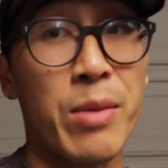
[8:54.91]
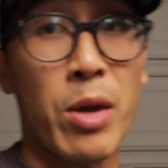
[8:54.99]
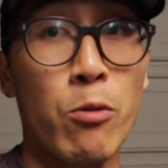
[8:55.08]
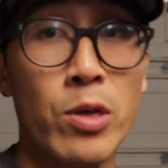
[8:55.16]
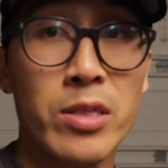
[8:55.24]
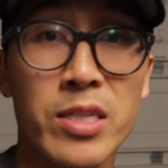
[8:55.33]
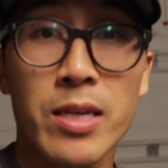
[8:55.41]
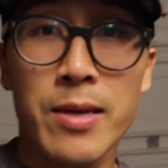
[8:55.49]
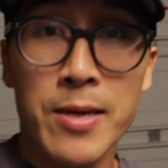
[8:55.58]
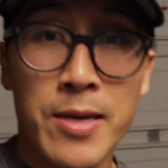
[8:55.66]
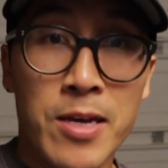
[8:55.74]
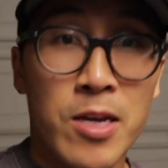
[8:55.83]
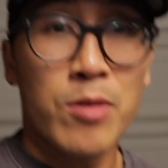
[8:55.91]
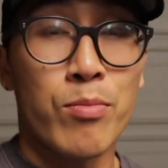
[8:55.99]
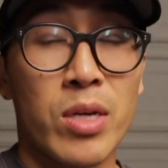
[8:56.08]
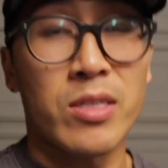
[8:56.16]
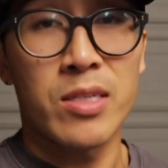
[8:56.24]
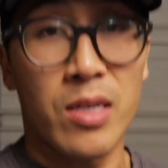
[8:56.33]
eBay ones.
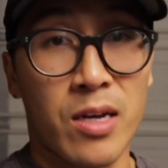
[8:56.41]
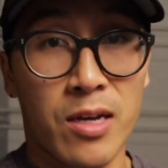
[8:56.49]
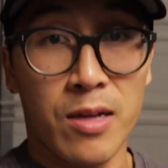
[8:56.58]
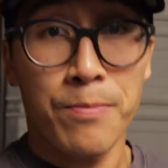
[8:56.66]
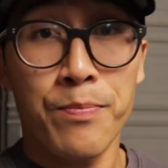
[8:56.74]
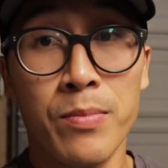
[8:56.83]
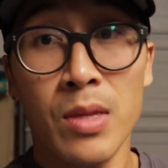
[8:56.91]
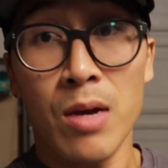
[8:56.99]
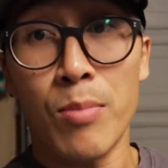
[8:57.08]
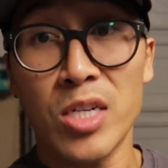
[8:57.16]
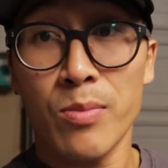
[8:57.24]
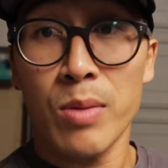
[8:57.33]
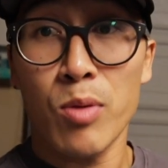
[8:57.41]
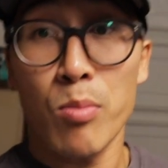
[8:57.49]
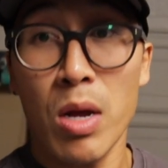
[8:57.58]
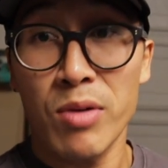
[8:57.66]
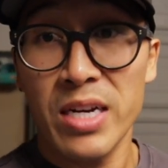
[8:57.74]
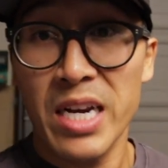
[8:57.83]
But uh, a bunch of people are
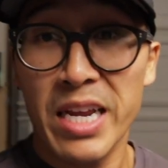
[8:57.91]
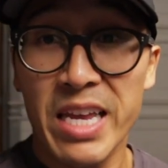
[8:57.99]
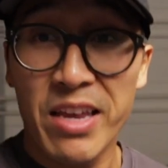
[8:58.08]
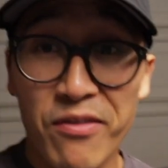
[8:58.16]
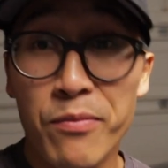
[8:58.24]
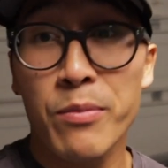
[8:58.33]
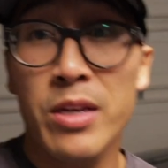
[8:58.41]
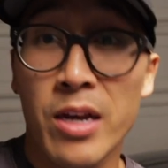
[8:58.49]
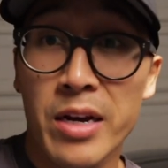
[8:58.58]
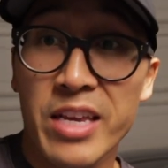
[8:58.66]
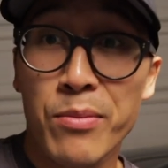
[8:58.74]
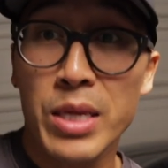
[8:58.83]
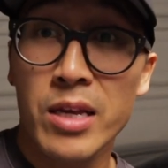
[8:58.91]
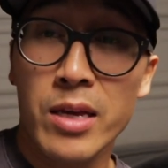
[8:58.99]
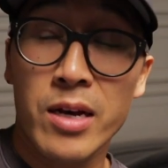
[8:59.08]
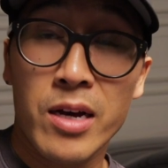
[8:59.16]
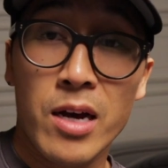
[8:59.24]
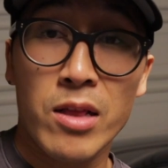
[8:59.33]
probably gonna give, gonna give me
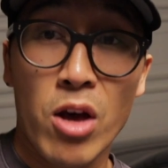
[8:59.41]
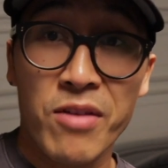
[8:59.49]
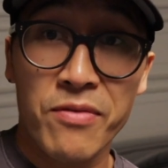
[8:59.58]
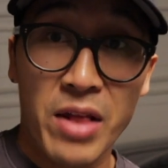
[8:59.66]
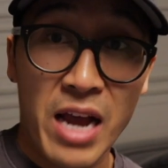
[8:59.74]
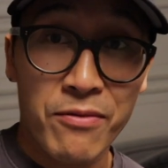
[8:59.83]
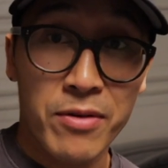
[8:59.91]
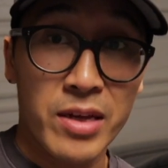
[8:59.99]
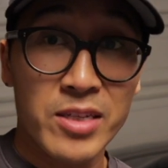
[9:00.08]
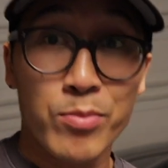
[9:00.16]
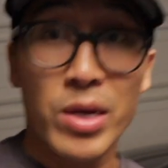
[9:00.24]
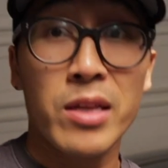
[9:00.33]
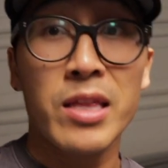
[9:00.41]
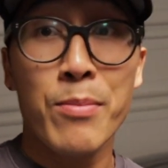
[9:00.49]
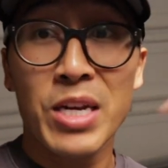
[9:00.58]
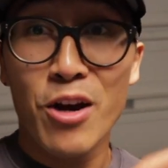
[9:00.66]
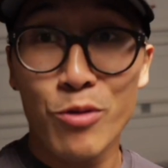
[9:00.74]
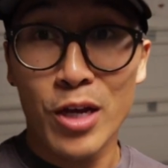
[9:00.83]
uh, a lot of flack for this, but let
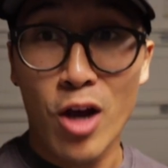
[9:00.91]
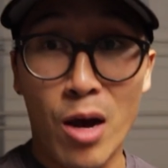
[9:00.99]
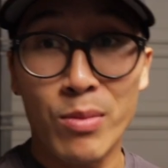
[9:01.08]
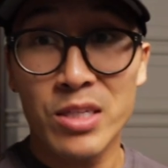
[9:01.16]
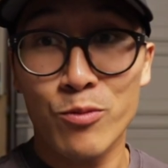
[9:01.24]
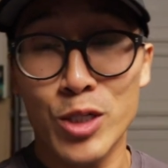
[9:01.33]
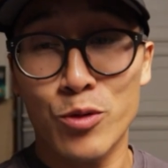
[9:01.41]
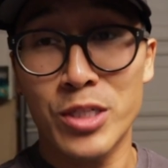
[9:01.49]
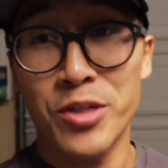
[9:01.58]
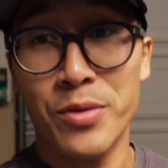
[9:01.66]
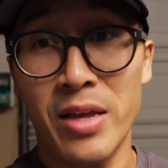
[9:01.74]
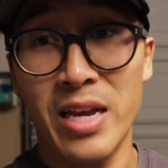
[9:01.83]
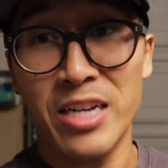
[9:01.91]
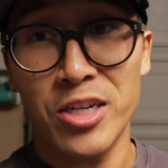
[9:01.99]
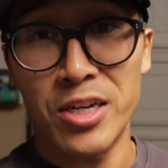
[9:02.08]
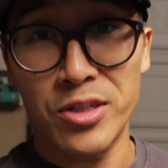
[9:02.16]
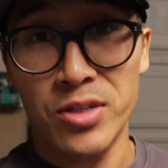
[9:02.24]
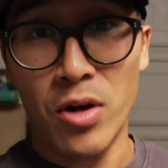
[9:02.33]
me know in the comments which ones you think I
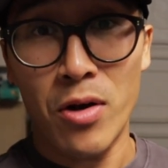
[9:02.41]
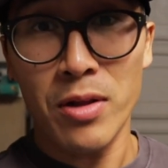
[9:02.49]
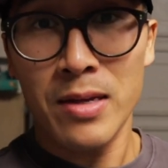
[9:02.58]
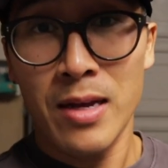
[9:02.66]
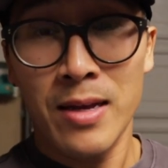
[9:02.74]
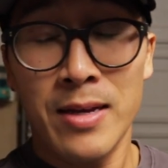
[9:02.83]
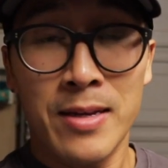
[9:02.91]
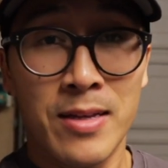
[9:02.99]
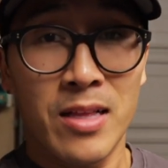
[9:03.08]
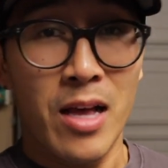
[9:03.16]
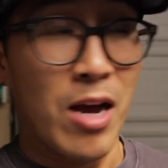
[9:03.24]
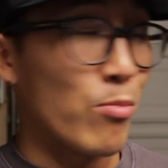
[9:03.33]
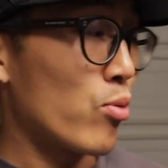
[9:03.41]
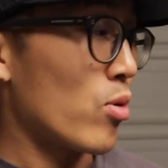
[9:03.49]
should install. I'm